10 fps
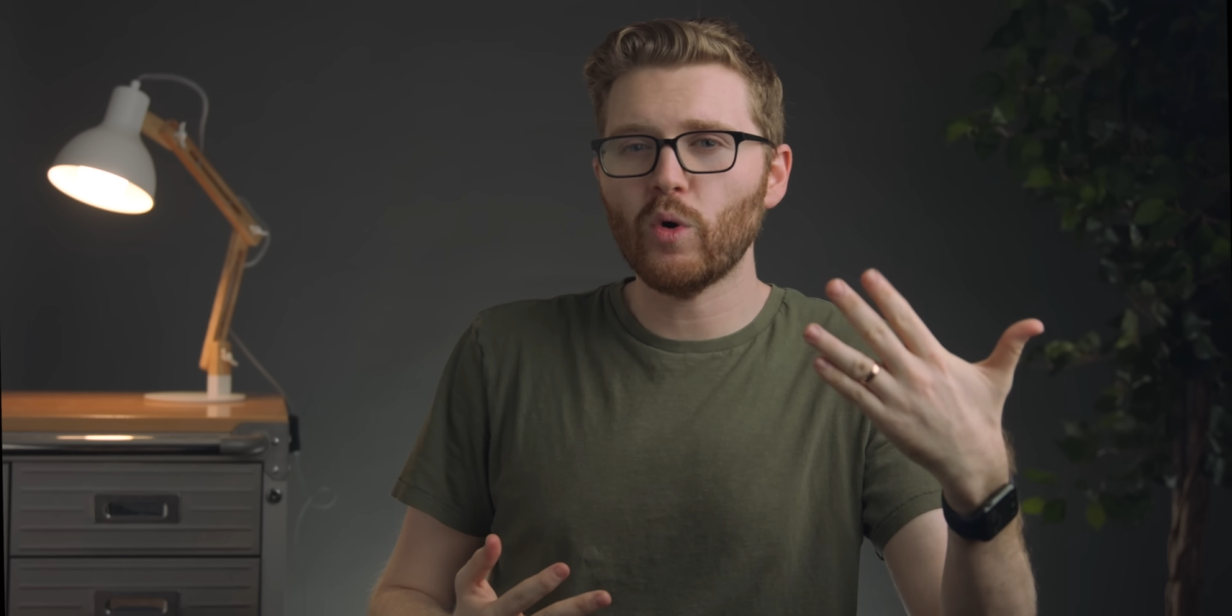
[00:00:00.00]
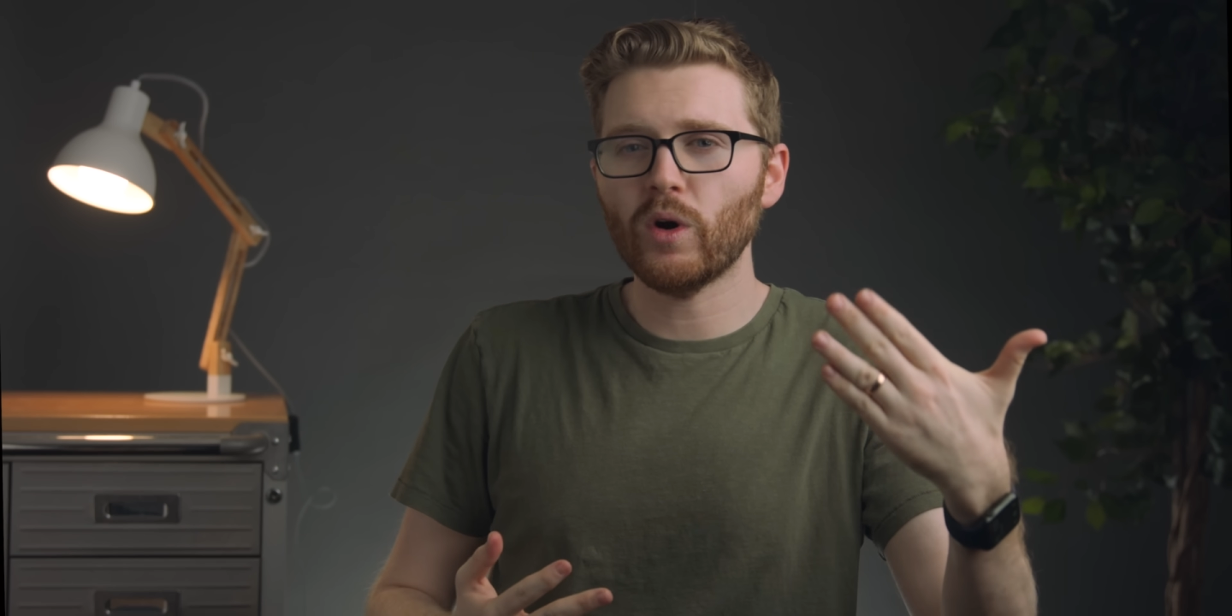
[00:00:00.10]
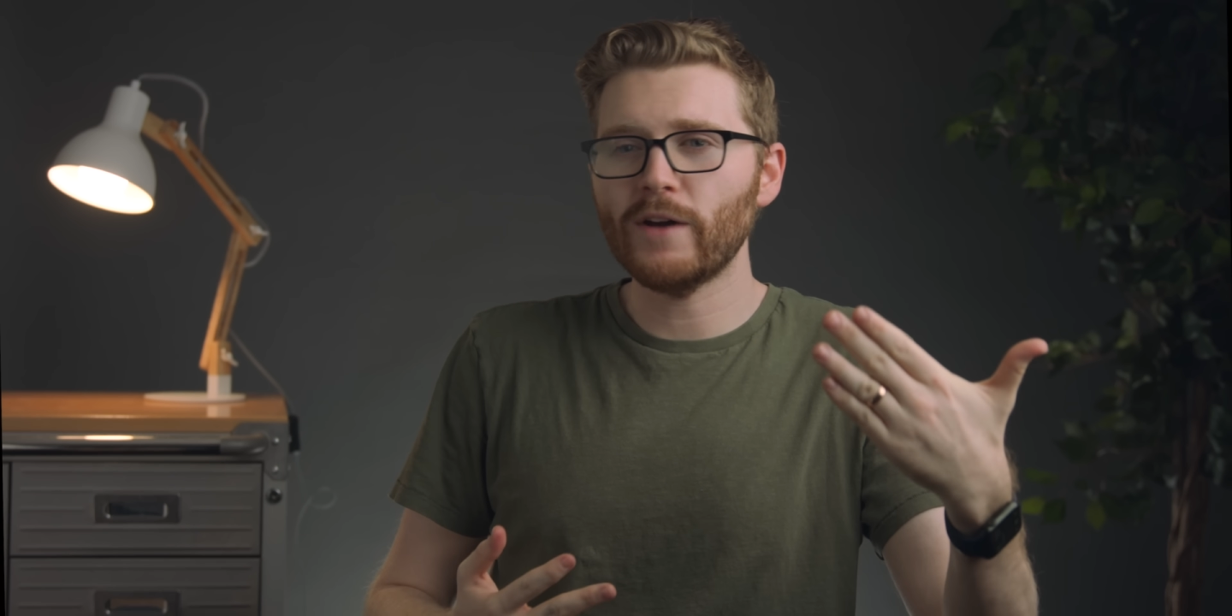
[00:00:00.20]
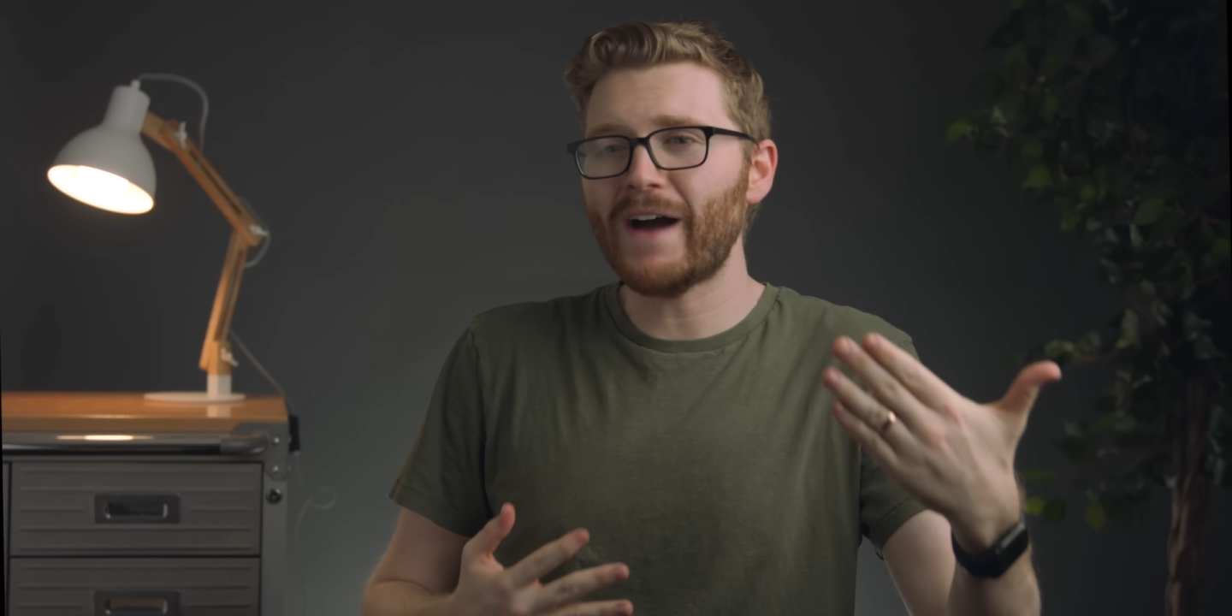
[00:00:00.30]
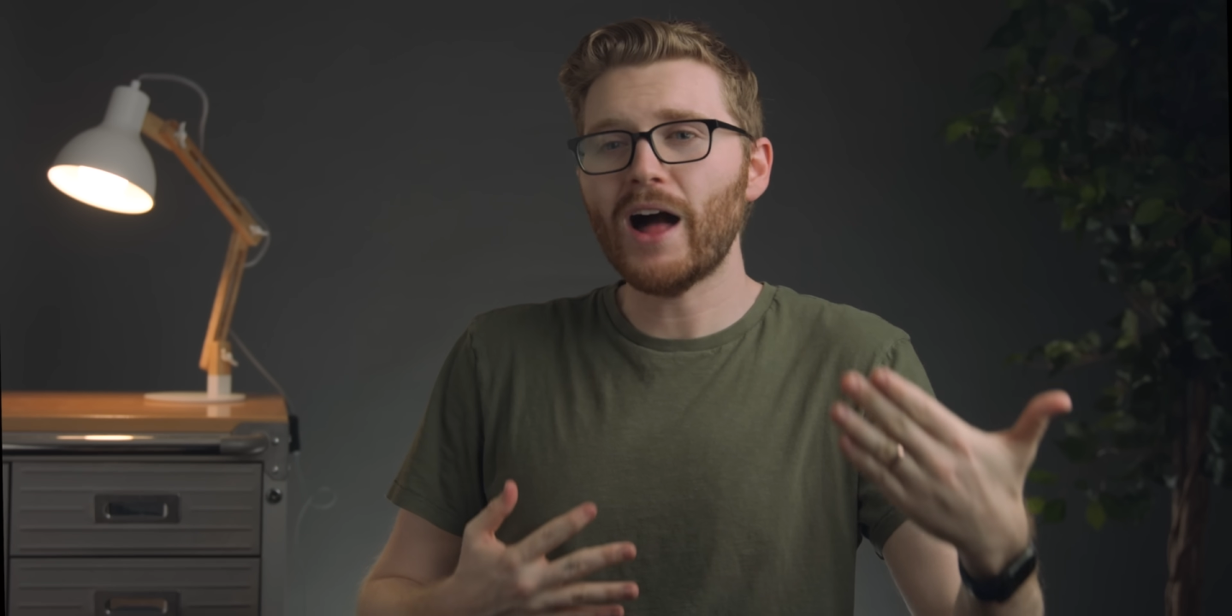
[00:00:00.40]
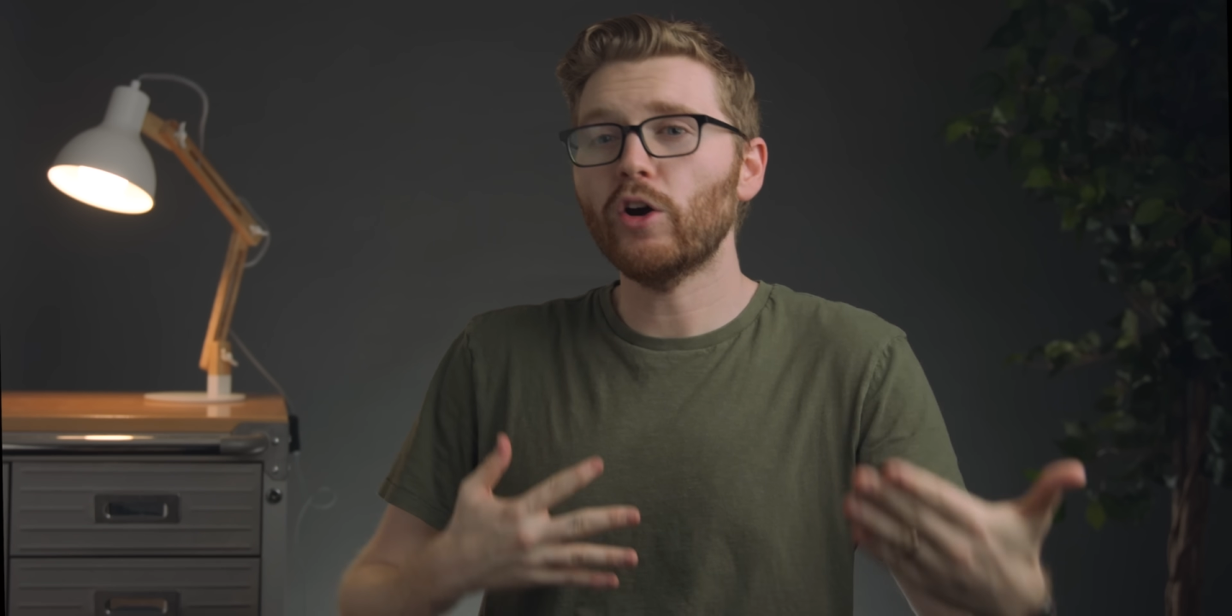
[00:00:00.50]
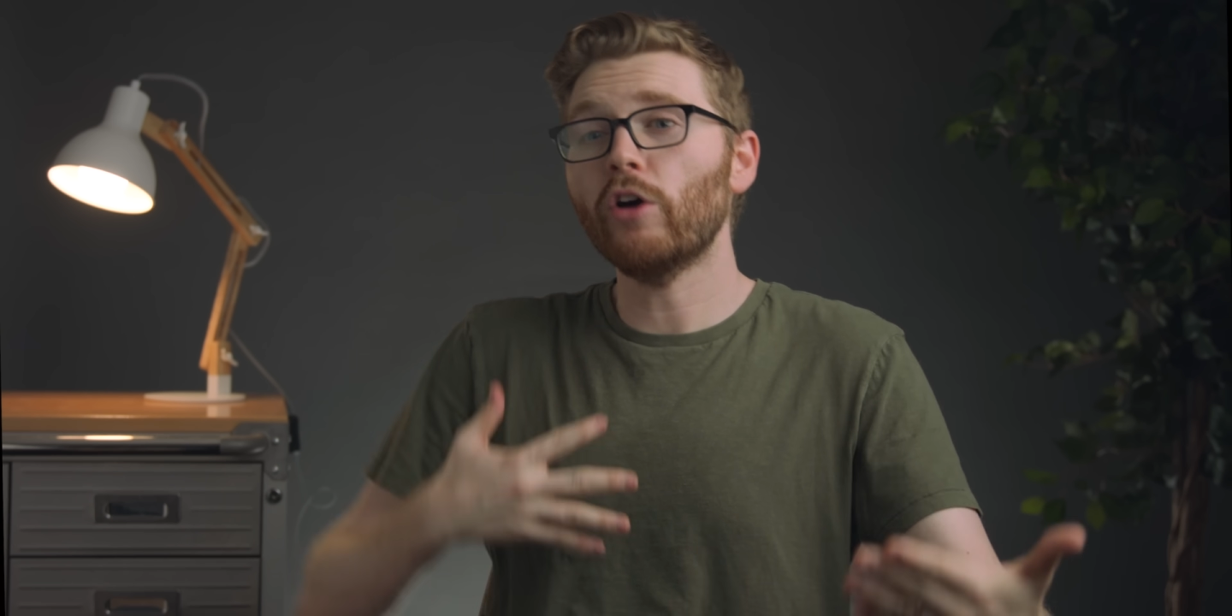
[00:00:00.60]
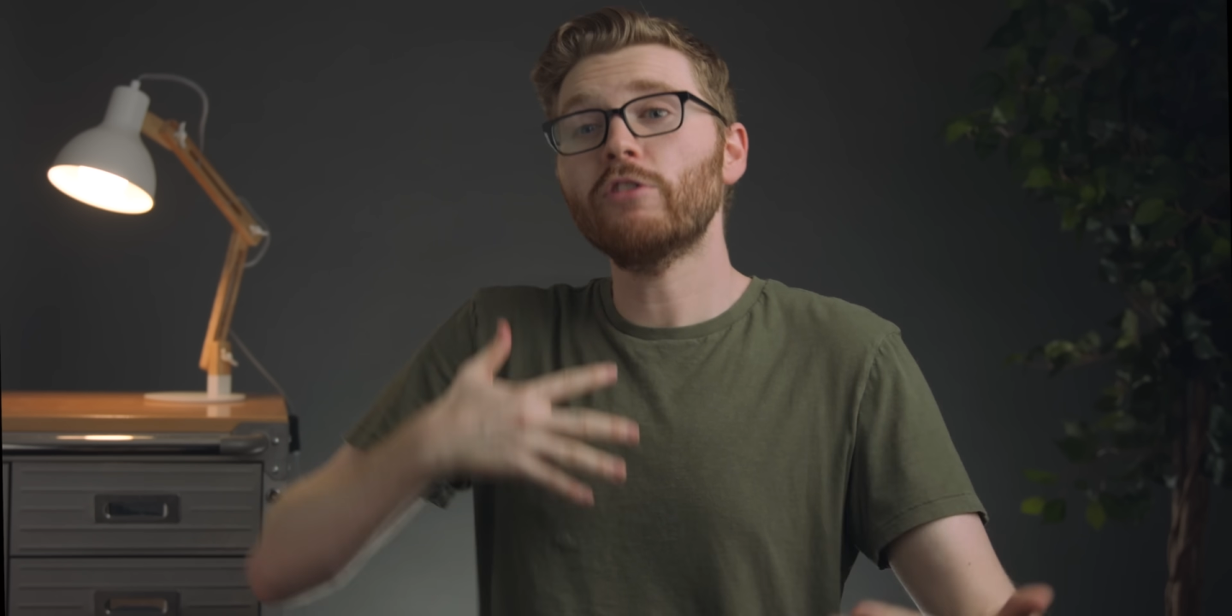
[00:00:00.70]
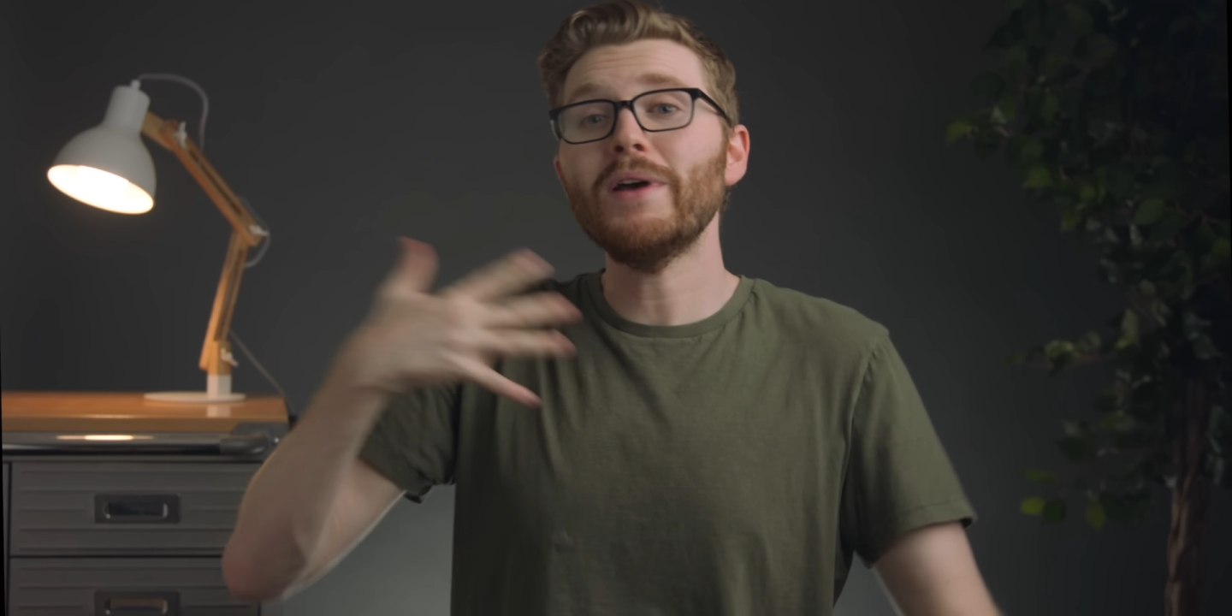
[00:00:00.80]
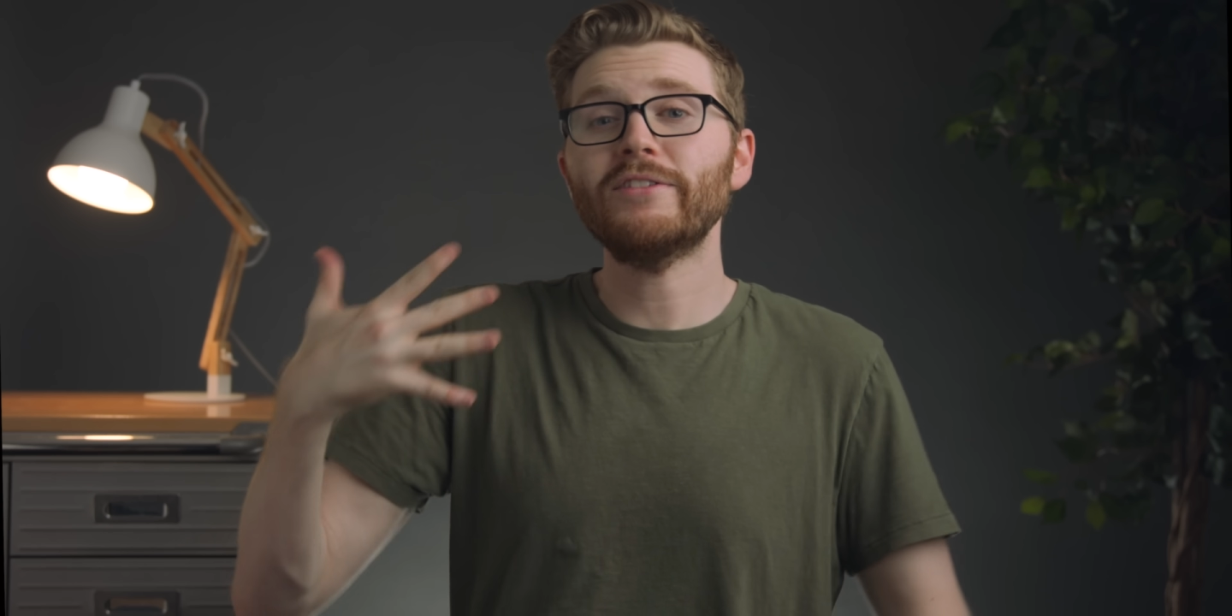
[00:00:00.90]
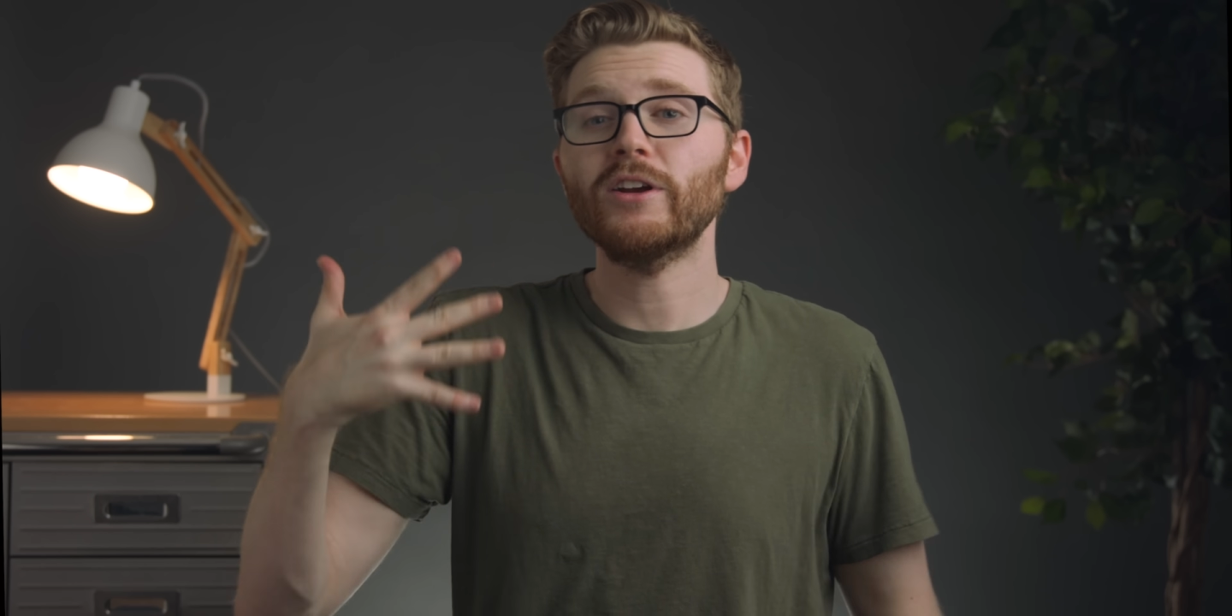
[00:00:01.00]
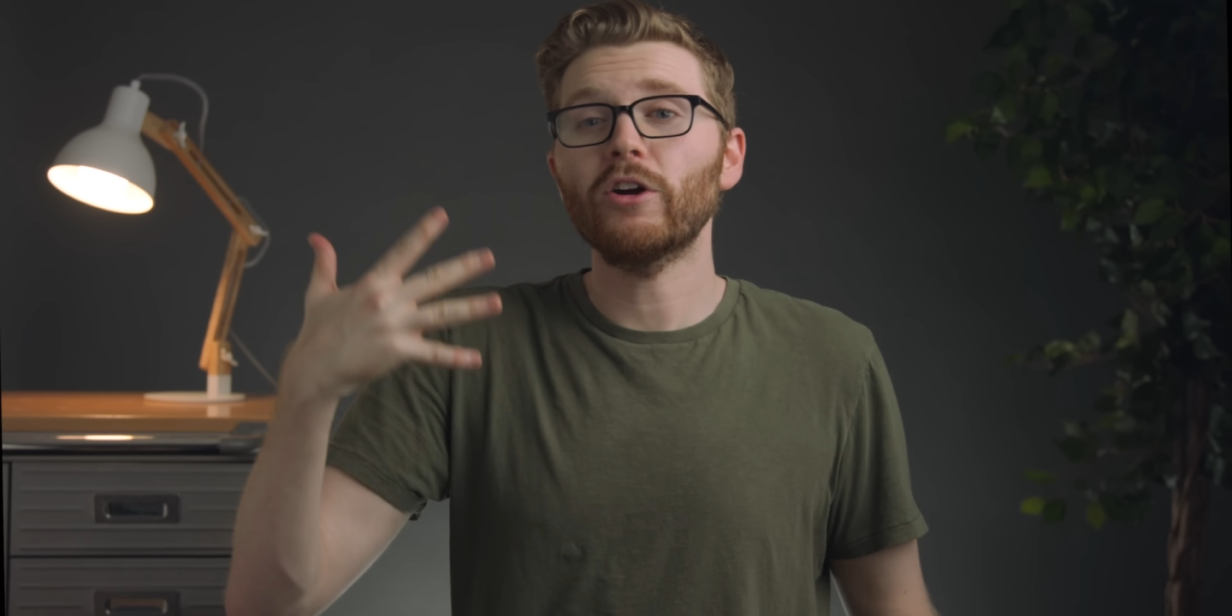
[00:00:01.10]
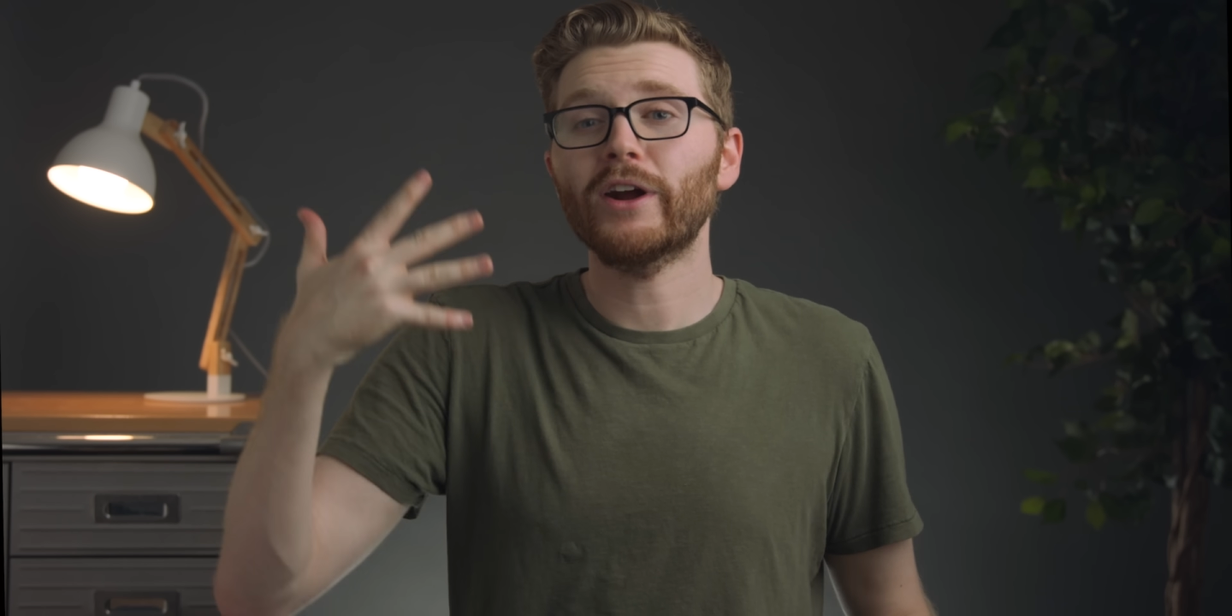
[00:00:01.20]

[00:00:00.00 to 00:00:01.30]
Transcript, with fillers: or a file goes missing